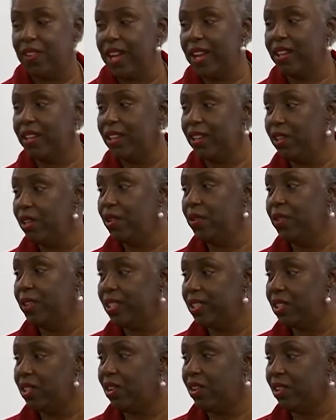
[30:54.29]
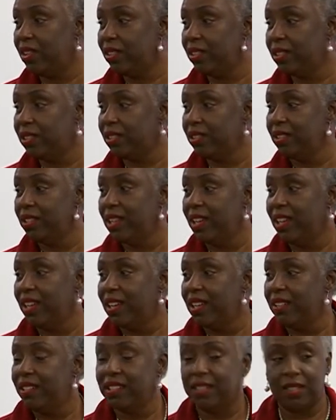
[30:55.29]
I can go and talk to
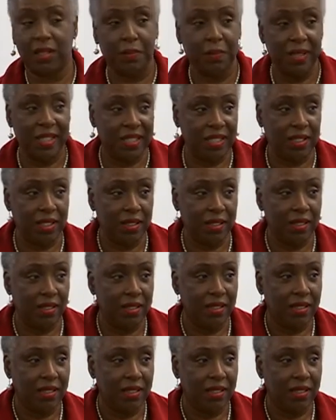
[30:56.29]
the commissioner,